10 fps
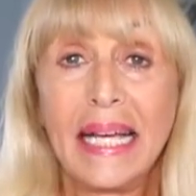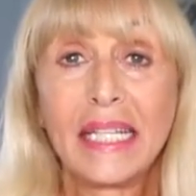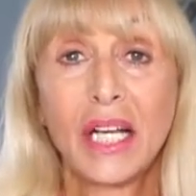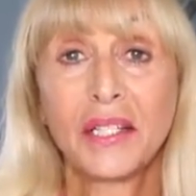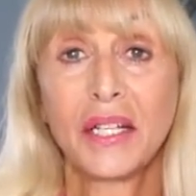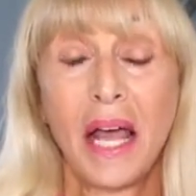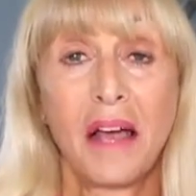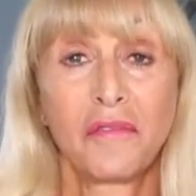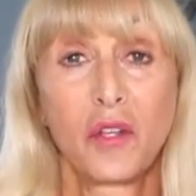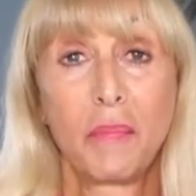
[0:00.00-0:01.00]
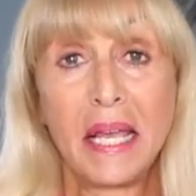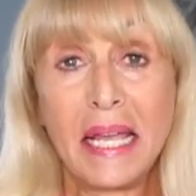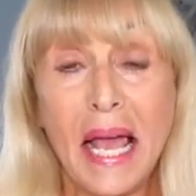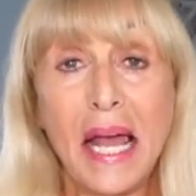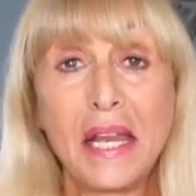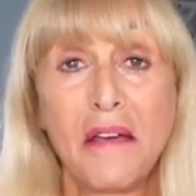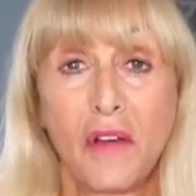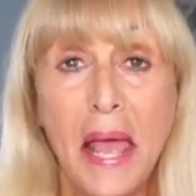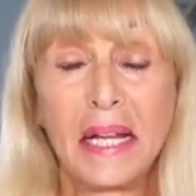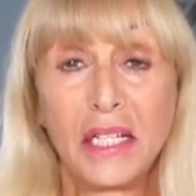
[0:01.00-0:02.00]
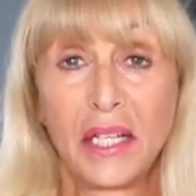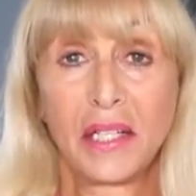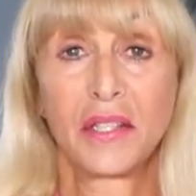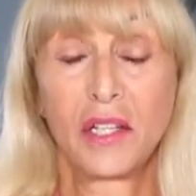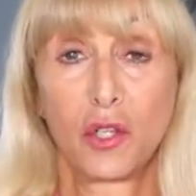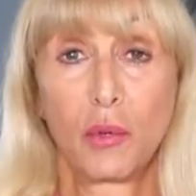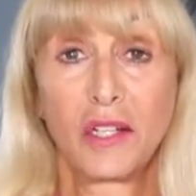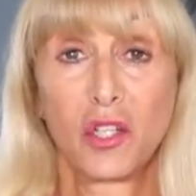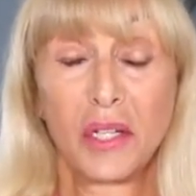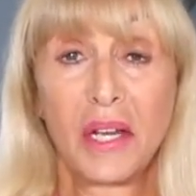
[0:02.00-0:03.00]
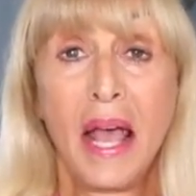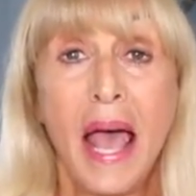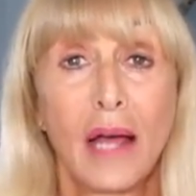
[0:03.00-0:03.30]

It doesn't have to be a never-ending situation.